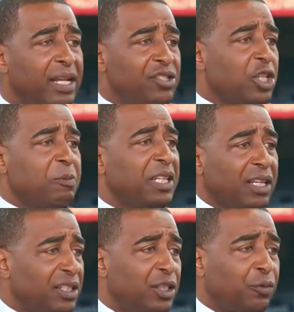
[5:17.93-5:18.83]
And just
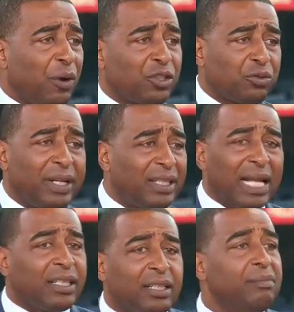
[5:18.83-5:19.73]
because he's frustrated,
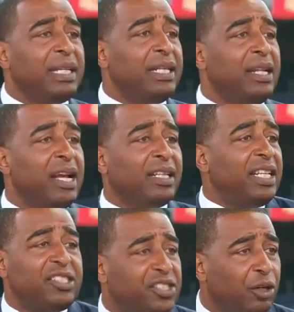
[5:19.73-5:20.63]
that doesn't mean
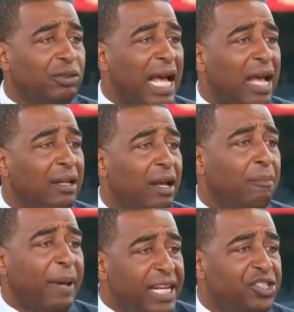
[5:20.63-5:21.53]
that he's still not
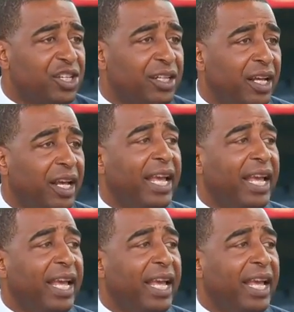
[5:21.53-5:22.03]
patient.